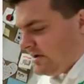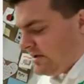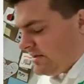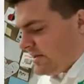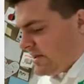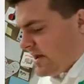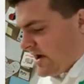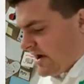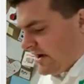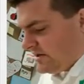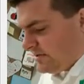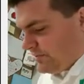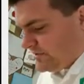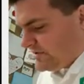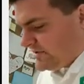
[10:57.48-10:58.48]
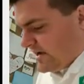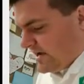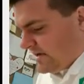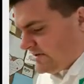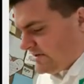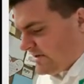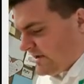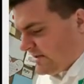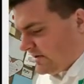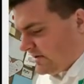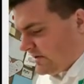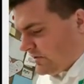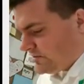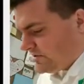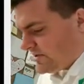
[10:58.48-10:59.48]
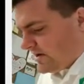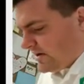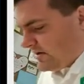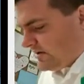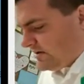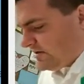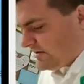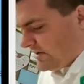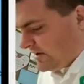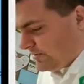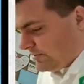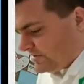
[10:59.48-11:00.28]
the 9 to both sides and the cosine sine to both